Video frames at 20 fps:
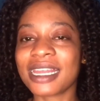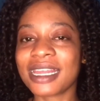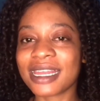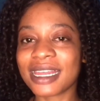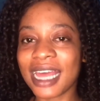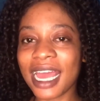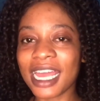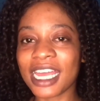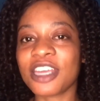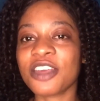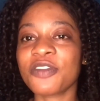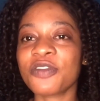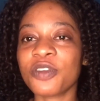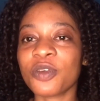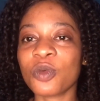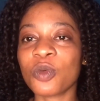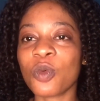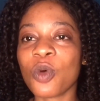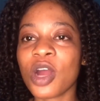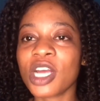Thank you for
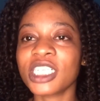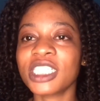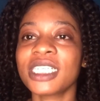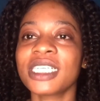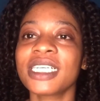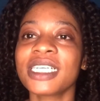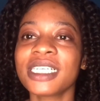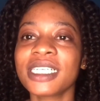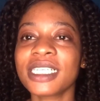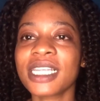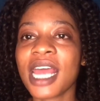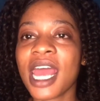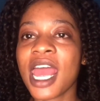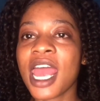watching.